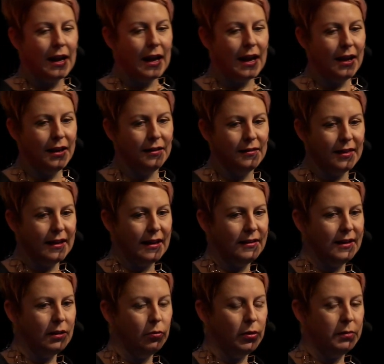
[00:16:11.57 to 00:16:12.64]
And the
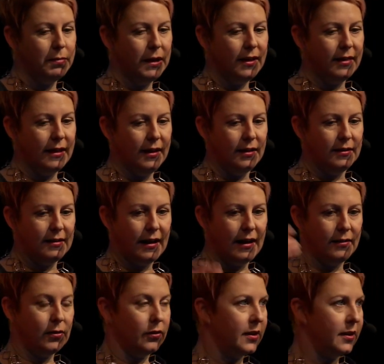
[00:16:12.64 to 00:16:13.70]
idea would be that,
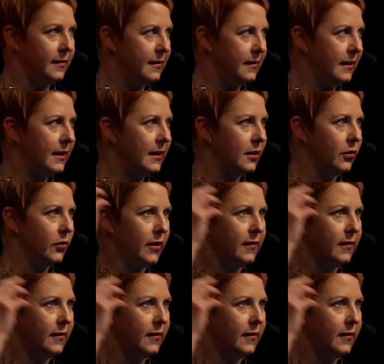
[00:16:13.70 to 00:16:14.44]
as you can see here,